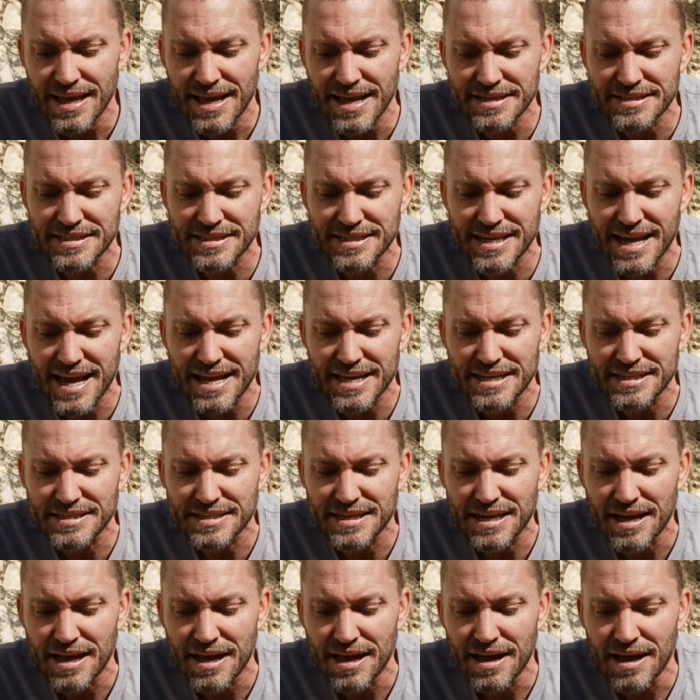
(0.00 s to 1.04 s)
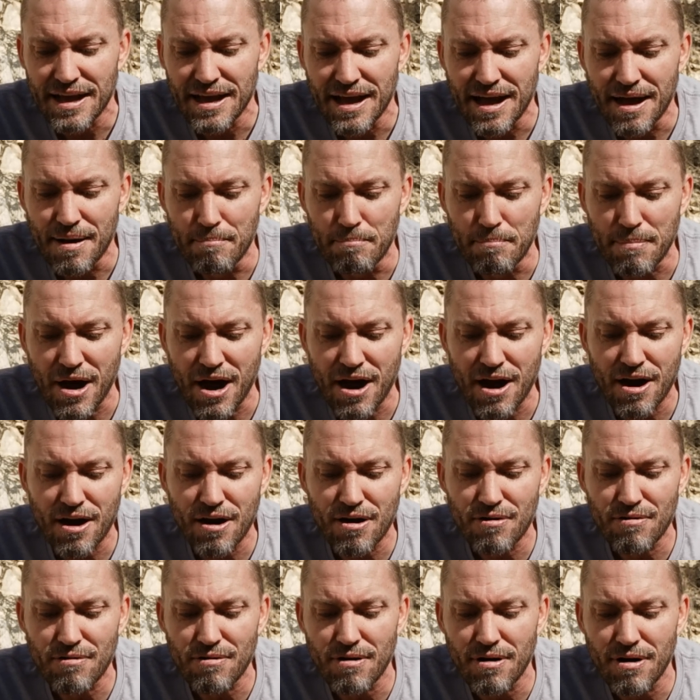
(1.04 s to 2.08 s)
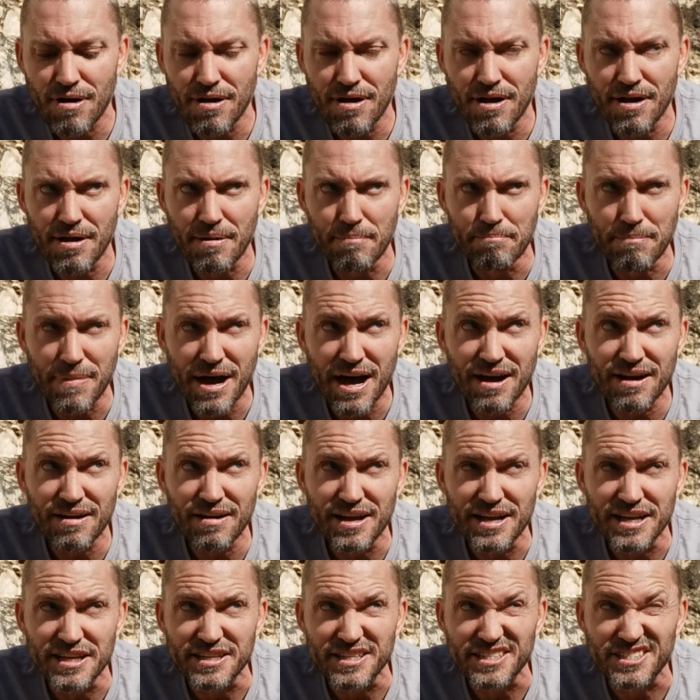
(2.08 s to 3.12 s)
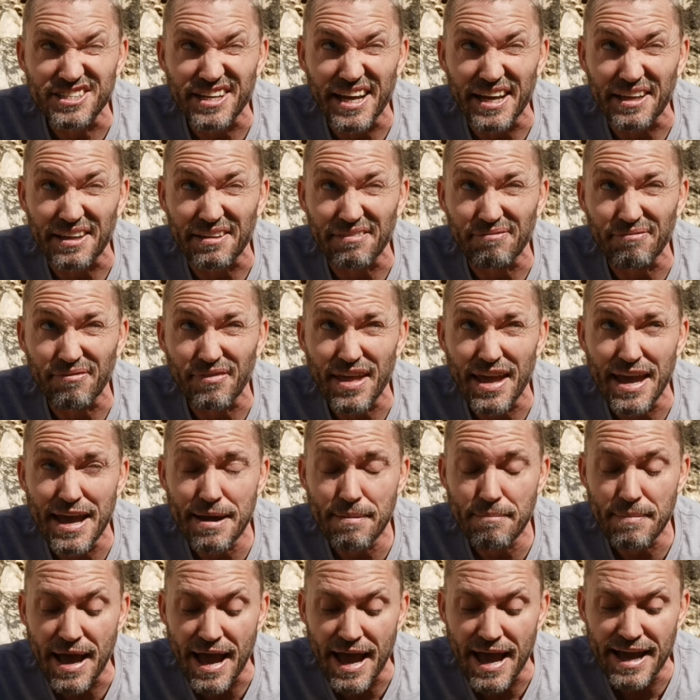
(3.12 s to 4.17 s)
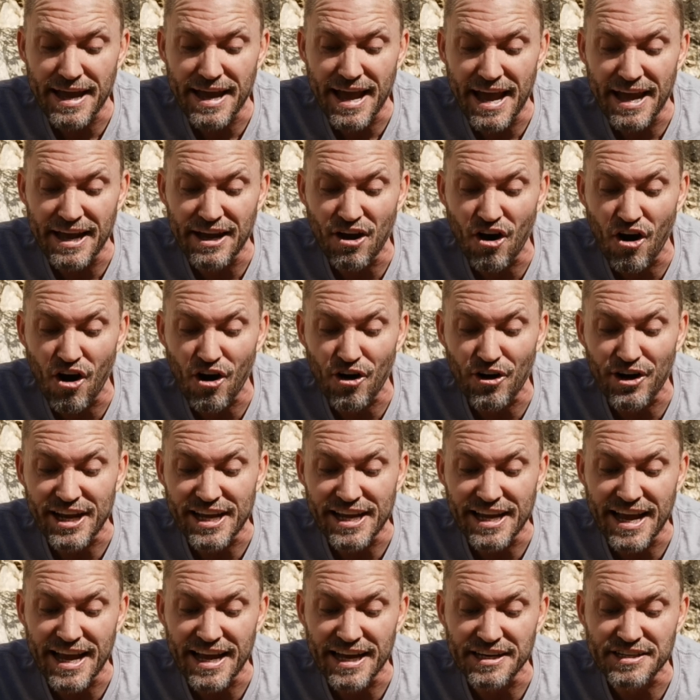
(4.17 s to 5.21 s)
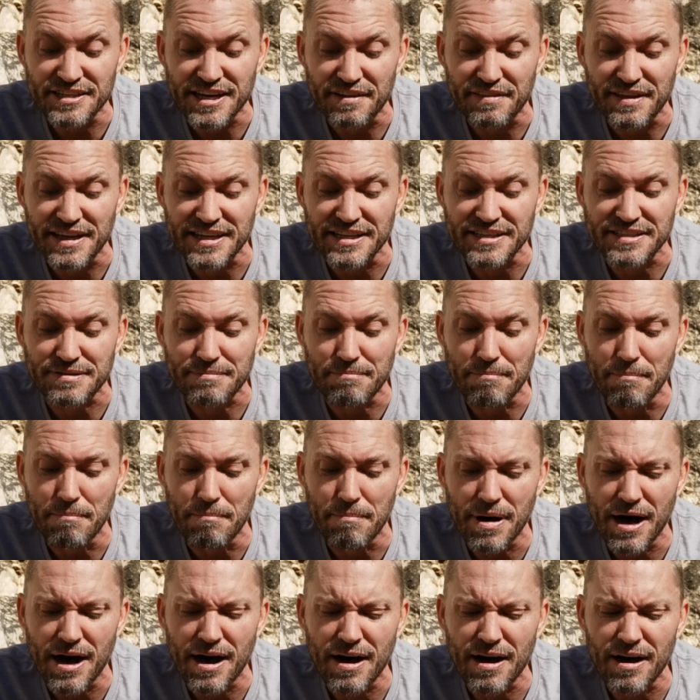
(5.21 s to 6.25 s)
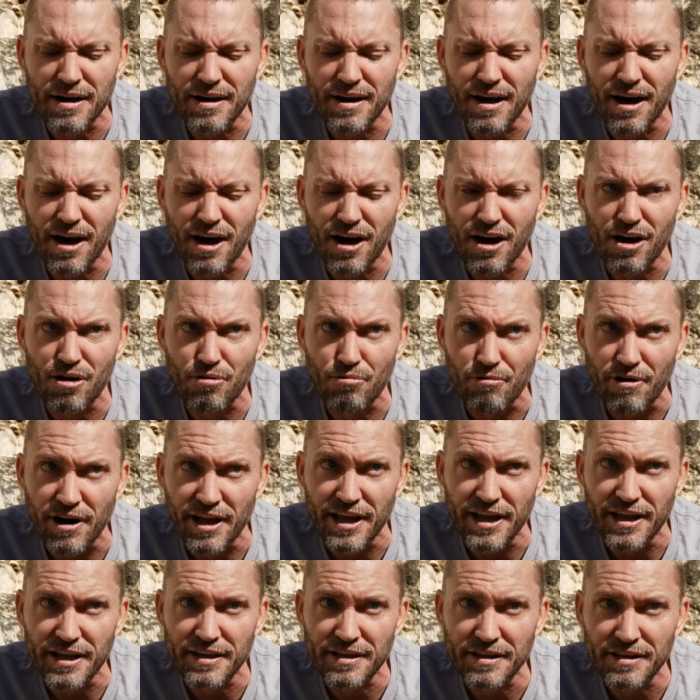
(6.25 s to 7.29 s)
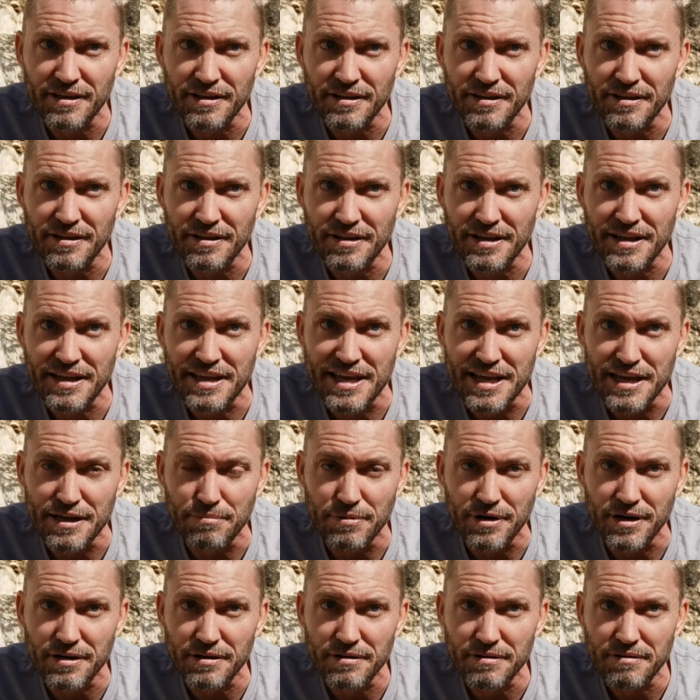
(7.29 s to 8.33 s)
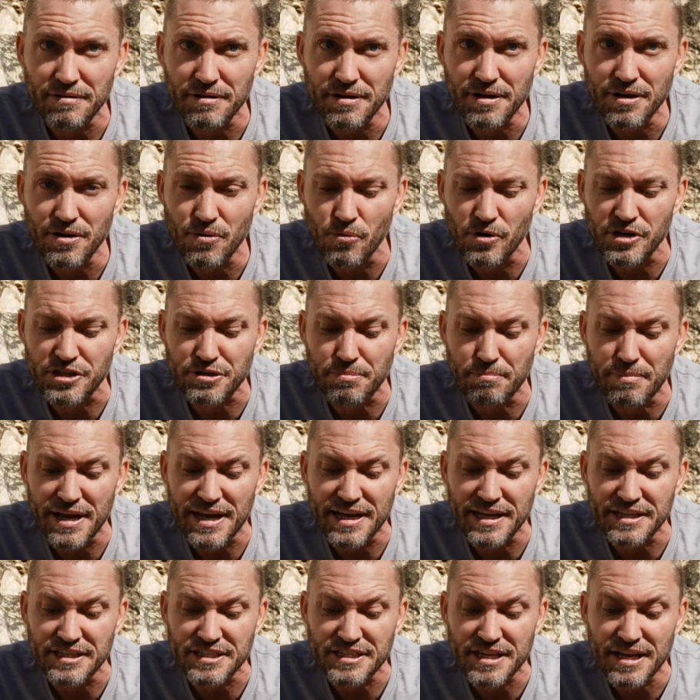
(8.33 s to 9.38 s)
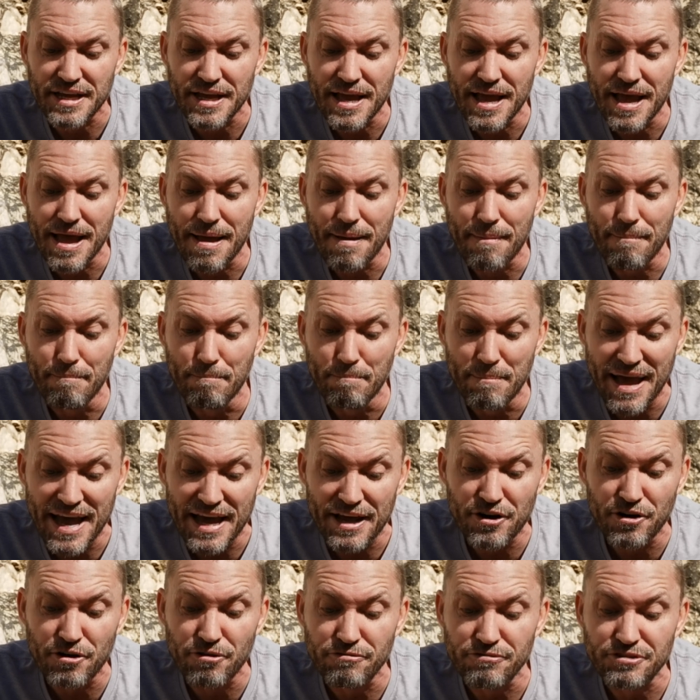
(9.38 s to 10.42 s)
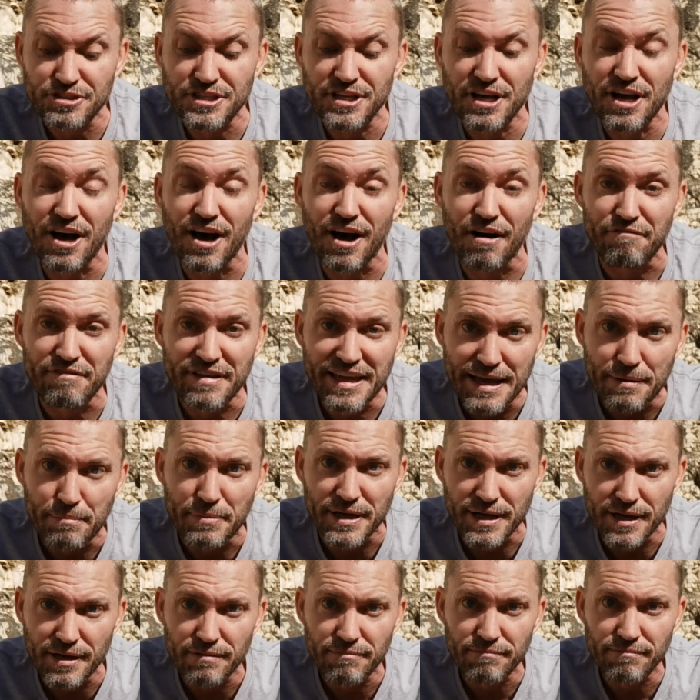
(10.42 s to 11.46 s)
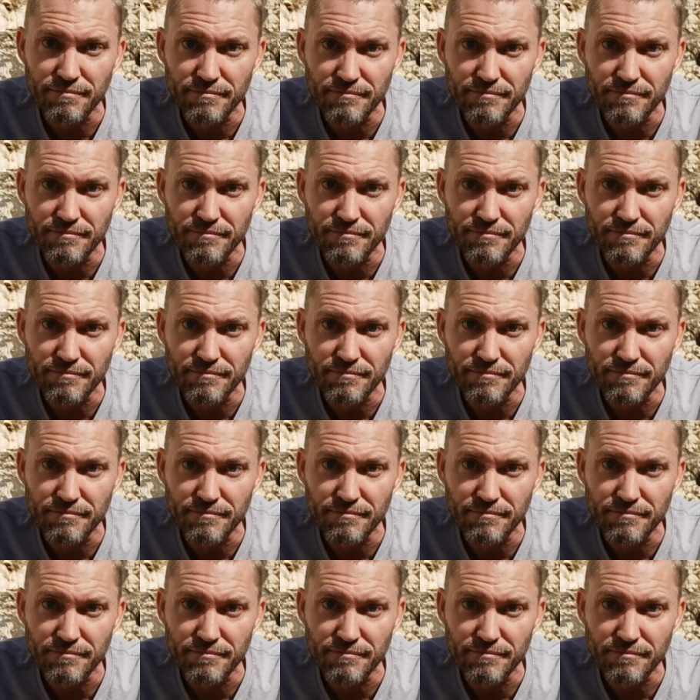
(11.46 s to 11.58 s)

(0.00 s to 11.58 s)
It says it's like M-A-A-R-E-H. I think it's Ma'are Gibeah, which means meadows of Gibeah,